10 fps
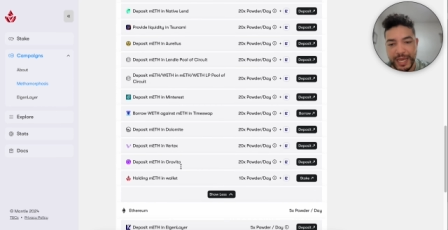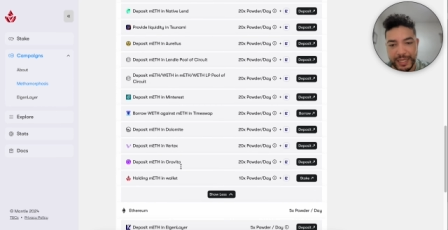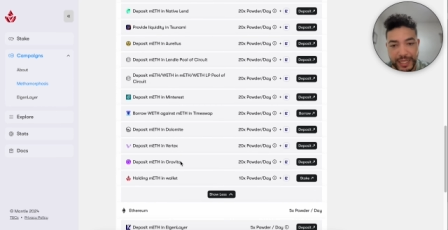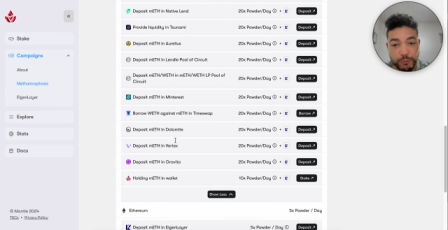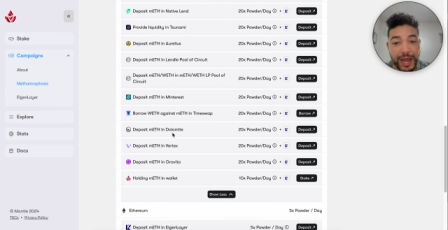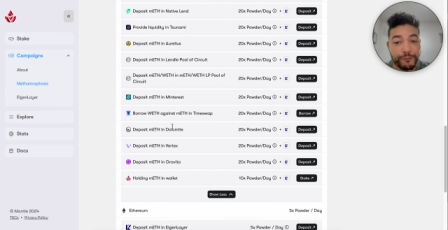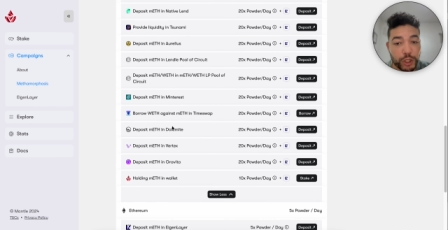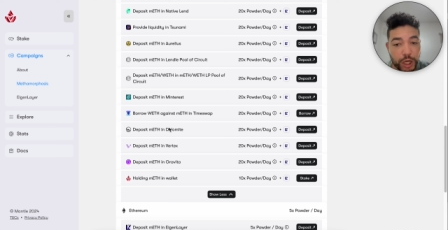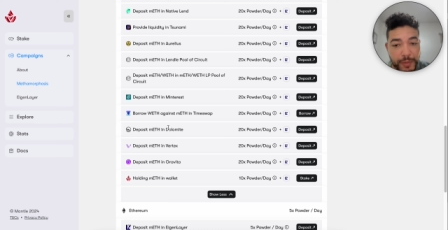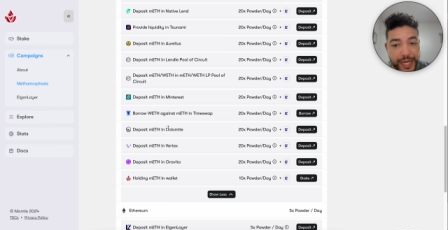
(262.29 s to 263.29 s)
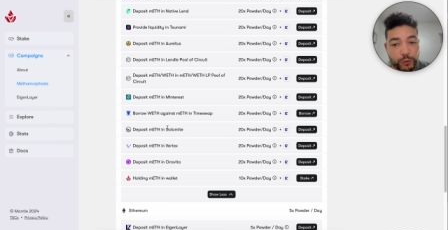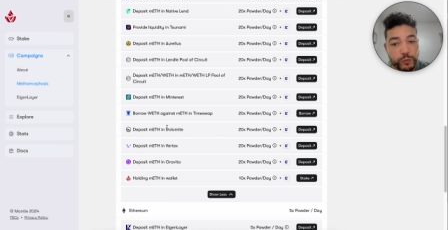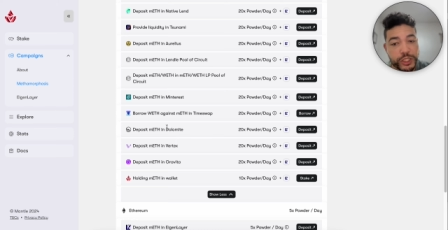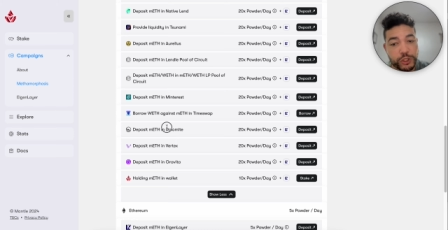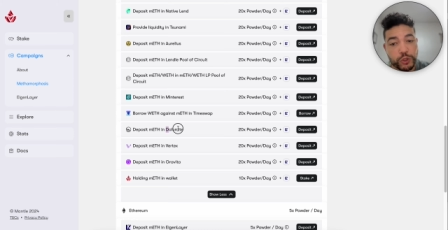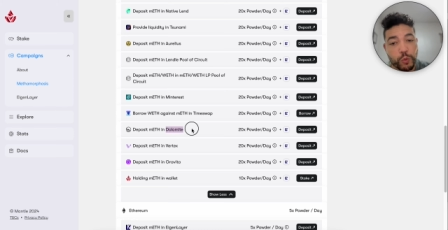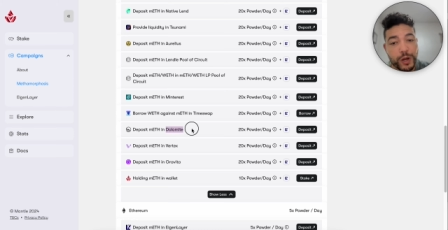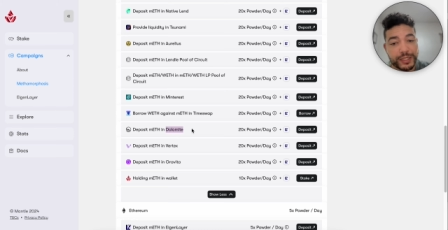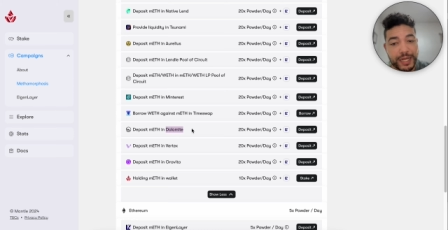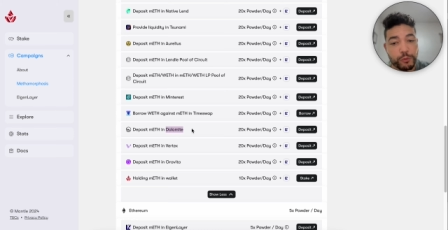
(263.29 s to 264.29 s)
And then we have Dolomite, which is the
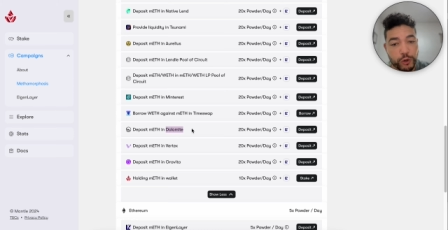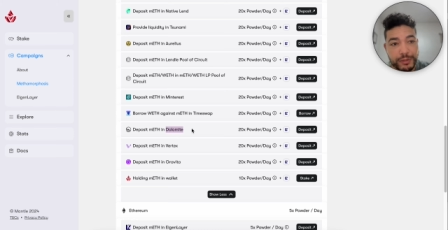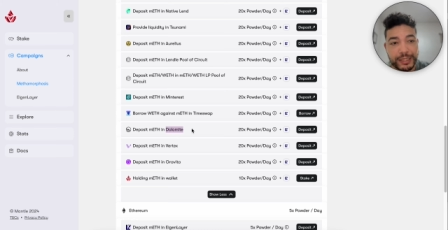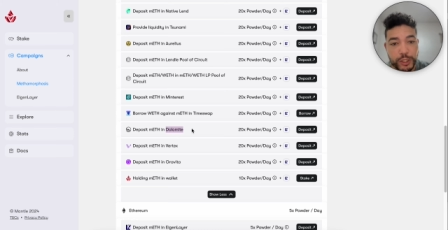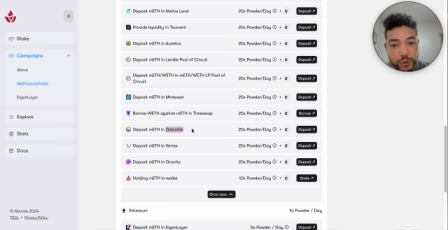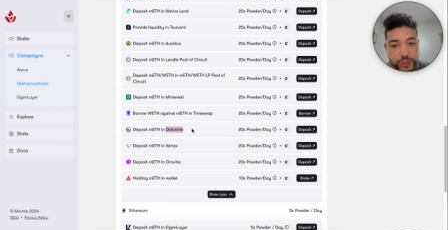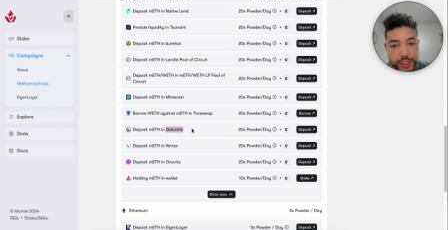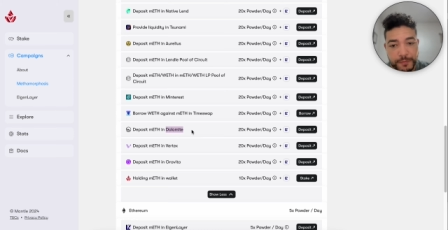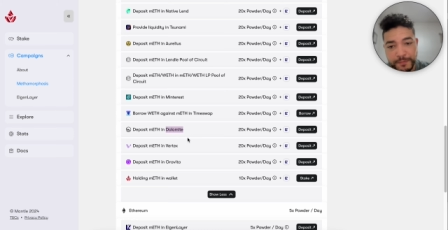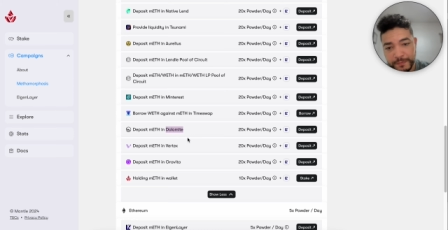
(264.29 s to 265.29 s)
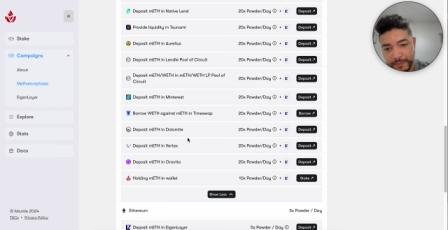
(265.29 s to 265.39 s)
one that I'm currently using.